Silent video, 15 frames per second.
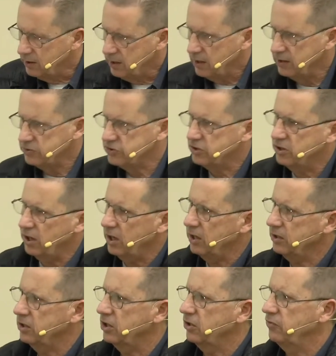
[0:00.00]
as
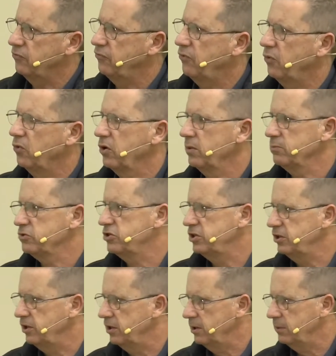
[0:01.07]
God conforms
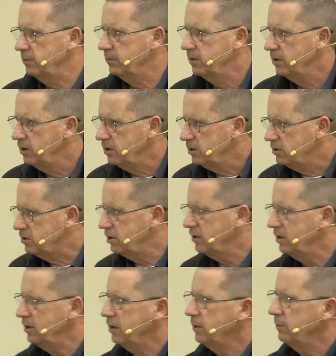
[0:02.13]
him to
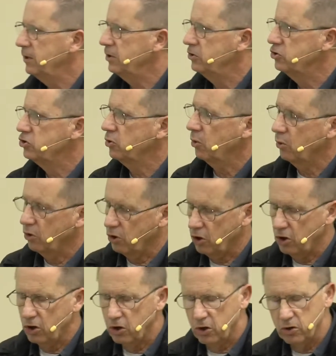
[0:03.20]
the image or
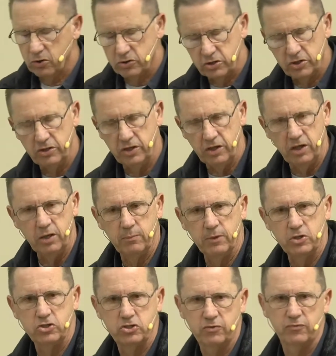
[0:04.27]
her to the
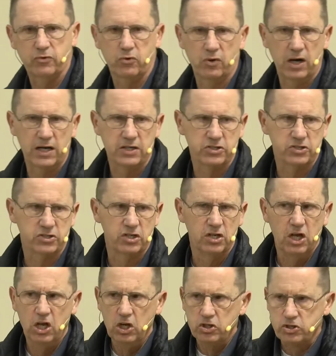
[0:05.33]
image of Christ.
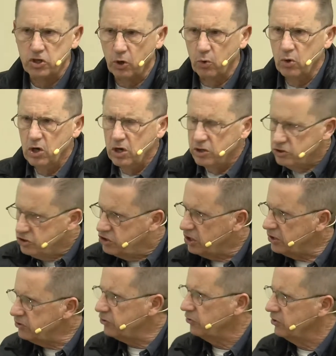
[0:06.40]
So,
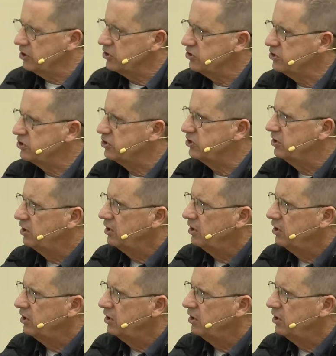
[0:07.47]
gentleness